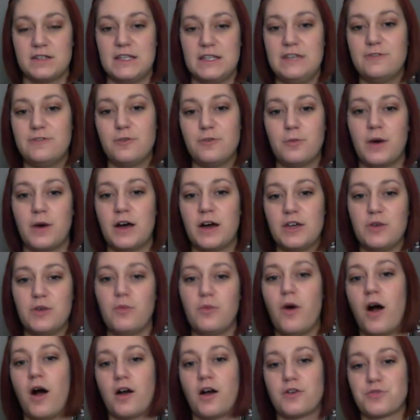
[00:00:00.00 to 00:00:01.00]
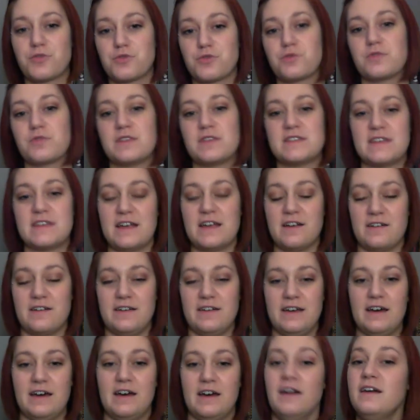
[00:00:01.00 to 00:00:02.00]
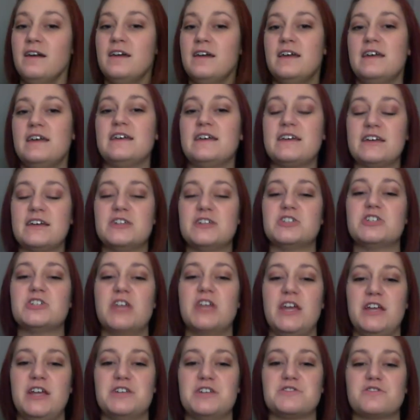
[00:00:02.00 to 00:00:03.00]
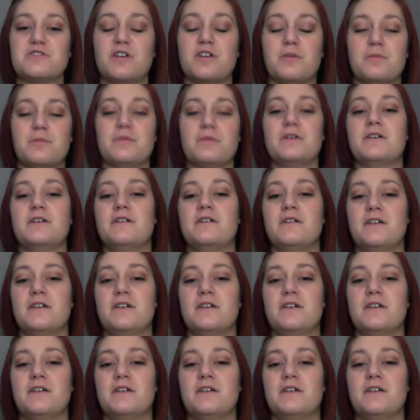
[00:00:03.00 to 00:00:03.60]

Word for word: Even while you walk through this area, it can change from